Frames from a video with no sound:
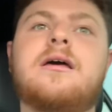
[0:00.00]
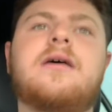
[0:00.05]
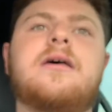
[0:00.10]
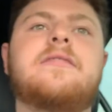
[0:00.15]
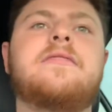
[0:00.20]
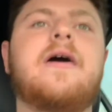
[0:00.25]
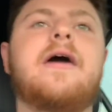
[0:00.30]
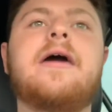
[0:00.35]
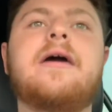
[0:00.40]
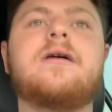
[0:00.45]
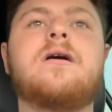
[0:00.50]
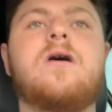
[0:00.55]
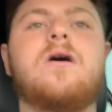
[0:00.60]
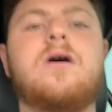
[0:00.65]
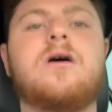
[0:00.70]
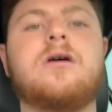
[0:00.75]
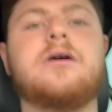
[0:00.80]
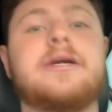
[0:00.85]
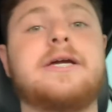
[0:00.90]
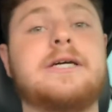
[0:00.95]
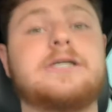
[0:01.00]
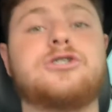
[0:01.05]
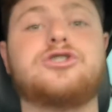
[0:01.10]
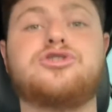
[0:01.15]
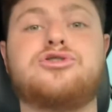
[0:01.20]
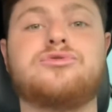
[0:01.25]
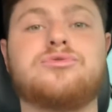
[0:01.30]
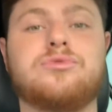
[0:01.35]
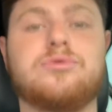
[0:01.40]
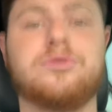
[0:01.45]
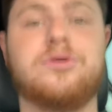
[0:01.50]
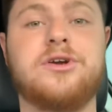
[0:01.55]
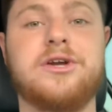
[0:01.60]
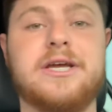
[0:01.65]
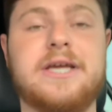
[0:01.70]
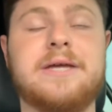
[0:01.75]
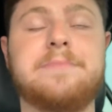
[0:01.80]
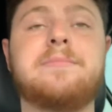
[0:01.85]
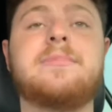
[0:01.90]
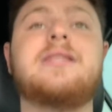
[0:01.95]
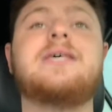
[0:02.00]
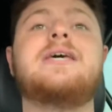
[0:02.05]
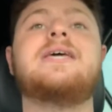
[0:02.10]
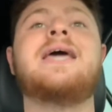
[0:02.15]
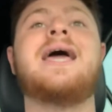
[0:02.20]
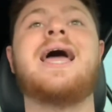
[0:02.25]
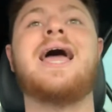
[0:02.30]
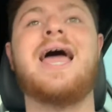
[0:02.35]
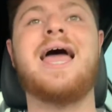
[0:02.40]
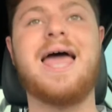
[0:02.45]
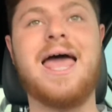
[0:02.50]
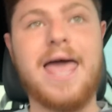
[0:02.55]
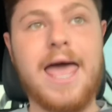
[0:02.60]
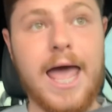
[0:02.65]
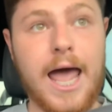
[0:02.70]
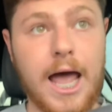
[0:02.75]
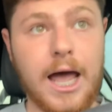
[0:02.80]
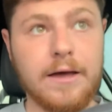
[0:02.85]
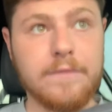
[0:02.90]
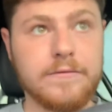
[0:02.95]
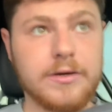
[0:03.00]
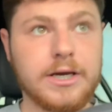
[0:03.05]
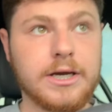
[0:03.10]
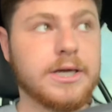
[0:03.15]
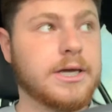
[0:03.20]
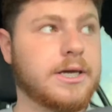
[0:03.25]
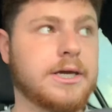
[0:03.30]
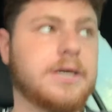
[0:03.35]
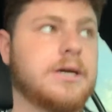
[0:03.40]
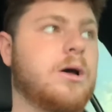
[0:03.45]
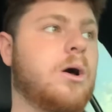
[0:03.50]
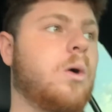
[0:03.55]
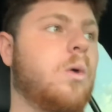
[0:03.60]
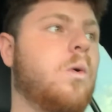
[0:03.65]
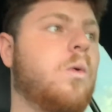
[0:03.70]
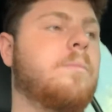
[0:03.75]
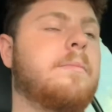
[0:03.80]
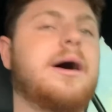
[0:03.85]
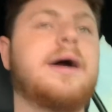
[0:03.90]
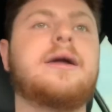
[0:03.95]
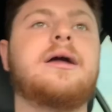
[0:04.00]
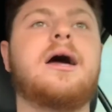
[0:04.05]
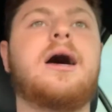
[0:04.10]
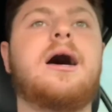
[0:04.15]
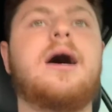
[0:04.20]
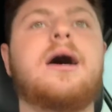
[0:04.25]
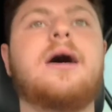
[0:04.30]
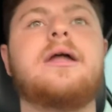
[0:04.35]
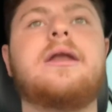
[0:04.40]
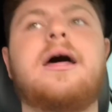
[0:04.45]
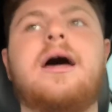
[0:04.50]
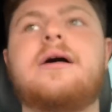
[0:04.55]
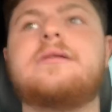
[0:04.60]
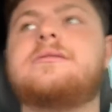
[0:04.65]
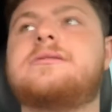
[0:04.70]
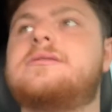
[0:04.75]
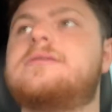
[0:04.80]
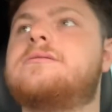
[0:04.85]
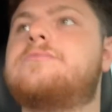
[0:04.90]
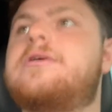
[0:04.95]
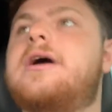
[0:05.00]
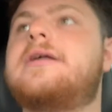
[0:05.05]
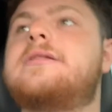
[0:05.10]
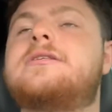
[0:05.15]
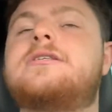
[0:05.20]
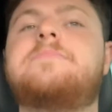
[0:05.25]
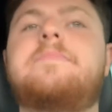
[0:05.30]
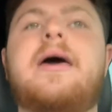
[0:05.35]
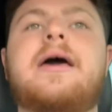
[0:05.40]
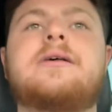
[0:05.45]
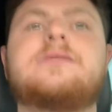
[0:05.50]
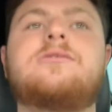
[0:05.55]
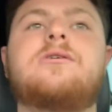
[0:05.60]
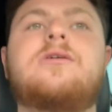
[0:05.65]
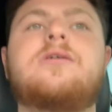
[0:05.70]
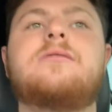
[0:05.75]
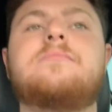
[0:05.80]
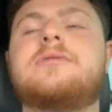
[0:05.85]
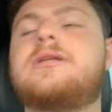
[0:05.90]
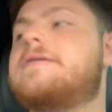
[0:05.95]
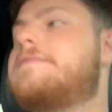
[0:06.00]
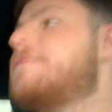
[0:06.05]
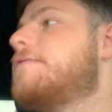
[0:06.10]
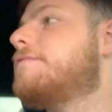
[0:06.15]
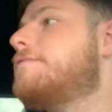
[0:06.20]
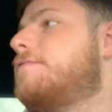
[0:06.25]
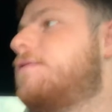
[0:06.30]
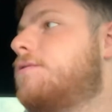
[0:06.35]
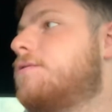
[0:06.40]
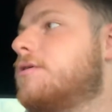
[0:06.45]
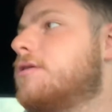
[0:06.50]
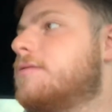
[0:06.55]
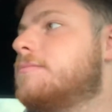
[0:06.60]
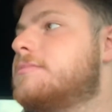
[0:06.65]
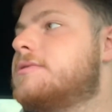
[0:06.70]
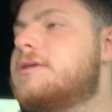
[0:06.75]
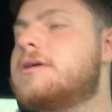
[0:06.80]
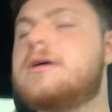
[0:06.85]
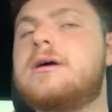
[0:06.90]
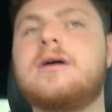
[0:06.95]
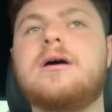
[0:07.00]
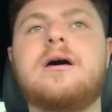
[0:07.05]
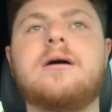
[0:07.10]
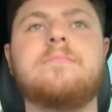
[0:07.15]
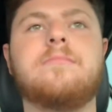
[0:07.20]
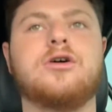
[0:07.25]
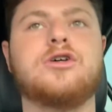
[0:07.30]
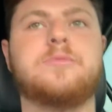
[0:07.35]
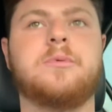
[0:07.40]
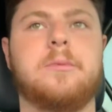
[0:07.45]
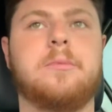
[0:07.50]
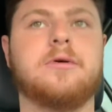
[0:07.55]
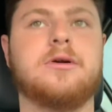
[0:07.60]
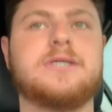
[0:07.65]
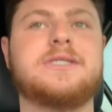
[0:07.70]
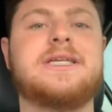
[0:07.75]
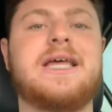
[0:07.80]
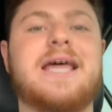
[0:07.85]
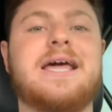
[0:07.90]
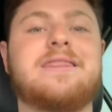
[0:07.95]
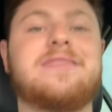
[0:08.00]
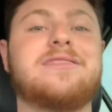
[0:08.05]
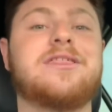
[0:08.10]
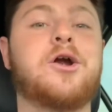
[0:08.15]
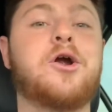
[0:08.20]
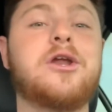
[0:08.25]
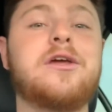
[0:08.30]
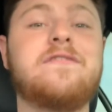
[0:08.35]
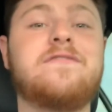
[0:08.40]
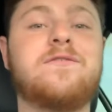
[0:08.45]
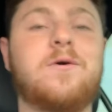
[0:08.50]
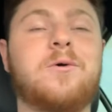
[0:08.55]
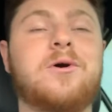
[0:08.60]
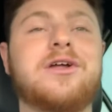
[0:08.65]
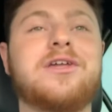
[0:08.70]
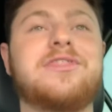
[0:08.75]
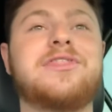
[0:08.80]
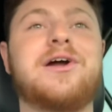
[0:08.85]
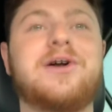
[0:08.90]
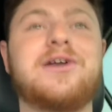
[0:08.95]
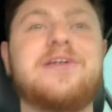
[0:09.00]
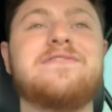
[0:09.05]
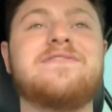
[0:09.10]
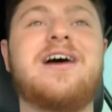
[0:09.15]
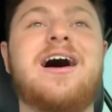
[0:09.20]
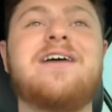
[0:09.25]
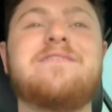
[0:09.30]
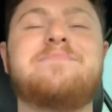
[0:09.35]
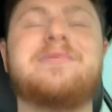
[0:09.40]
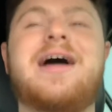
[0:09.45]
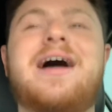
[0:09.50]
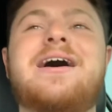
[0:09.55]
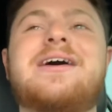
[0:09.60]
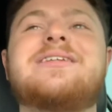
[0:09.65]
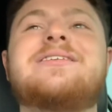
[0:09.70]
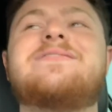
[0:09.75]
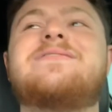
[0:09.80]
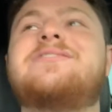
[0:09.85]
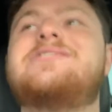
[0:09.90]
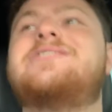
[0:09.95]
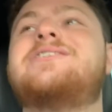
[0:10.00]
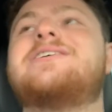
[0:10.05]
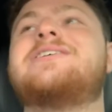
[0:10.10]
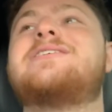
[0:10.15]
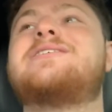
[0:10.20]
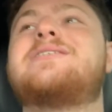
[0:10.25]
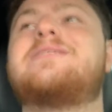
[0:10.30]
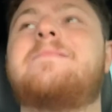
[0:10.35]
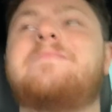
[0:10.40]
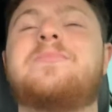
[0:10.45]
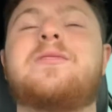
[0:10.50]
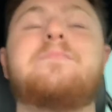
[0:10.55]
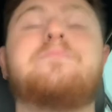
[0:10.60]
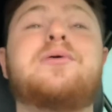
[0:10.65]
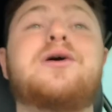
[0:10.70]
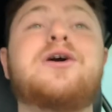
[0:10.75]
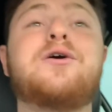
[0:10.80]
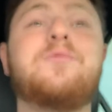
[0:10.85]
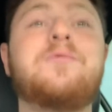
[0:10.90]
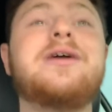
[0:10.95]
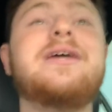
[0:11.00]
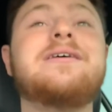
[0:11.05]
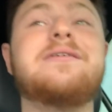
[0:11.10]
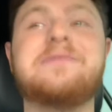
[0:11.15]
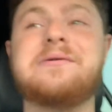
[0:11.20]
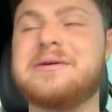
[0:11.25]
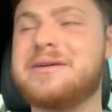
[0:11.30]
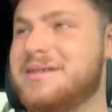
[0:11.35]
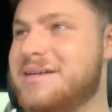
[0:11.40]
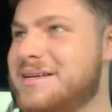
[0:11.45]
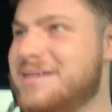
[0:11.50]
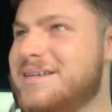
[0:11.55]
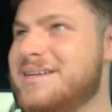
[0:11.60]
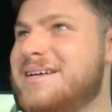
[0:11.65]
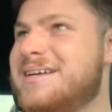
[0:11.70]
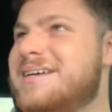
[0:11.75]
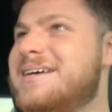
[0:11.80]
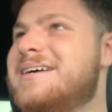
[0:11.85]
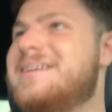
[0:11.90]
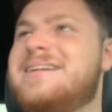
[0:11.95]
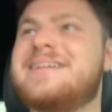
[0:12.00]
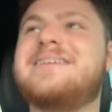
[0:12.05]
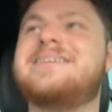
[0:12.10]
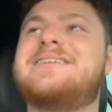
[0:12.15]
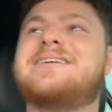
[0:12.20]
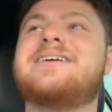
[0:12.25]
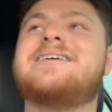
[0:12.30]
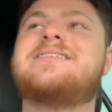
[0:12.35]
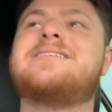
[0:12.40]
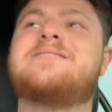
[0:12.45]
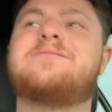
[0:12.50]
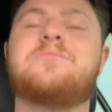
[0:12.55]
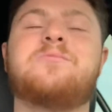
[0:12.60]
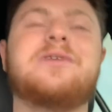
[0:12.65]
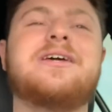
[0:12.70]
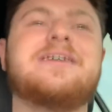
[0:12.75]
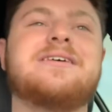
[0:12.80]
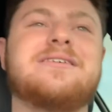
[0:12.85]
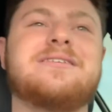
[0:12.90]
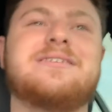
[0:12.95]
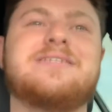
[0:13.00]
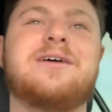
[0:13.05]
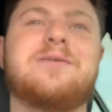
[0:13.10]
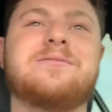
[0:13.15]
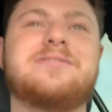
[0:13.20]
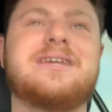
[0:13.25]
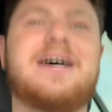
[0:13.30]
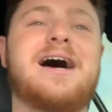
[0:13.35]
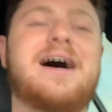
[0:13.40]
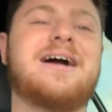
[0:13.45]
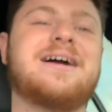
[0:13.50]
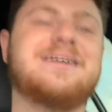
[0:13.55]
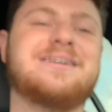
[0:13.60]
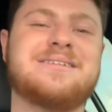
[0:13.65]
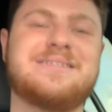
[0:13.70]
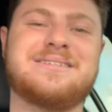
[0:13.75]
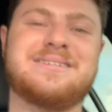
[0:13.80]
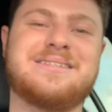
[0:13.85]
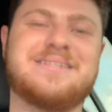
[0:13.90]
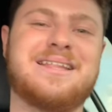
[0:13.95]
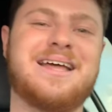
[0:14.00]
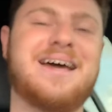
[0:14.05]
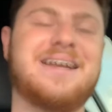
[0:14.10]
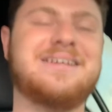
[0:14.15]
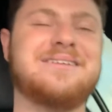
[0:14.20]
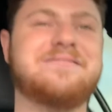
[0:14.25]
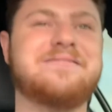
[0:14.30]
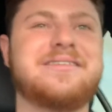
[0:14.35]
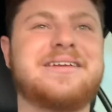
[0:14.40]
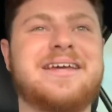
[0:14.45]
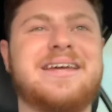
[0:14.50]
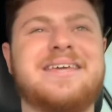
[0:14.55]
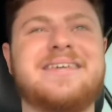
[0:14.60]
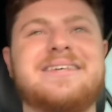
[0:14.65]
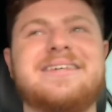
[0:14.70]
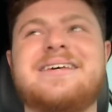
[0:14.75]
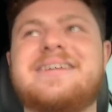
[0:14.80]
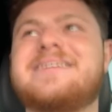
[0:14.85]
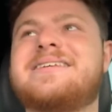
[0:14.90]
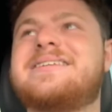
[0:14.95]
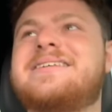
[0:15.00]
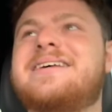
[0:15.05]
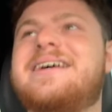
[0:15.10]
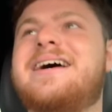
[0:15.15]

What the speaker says: They are extremely heavy. Oh my God. I read specs on them, different forums. Most people are saying 34 to 35 pounds just per wheel. Just wheels, no tires. That is ridiculous.